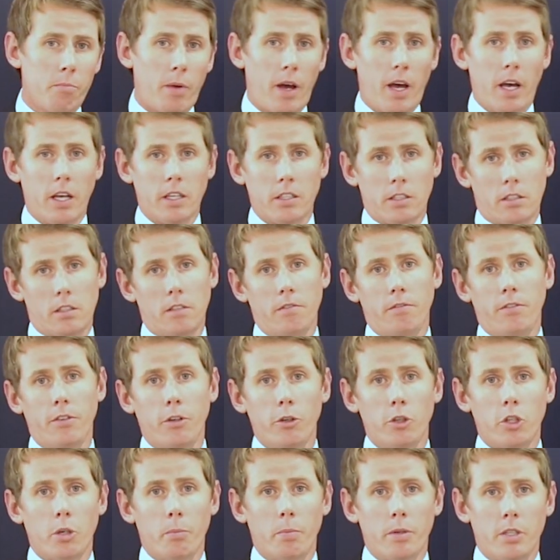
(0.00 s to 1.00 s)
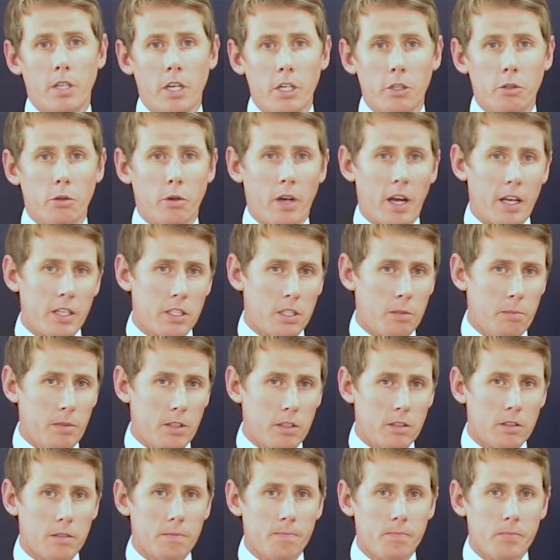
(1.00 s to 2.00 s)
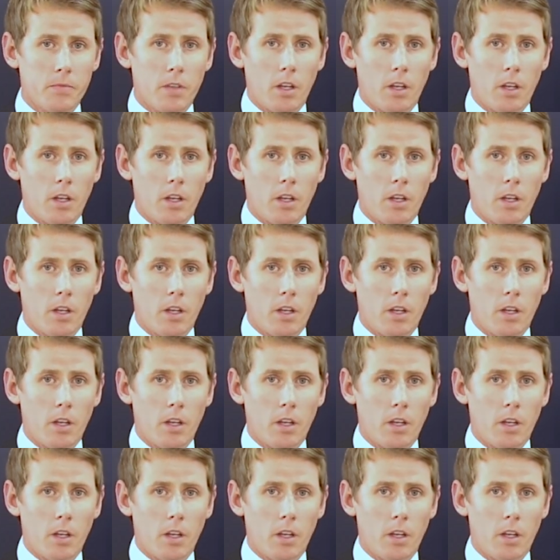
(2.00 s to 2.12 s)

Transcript: past, and future potential customers.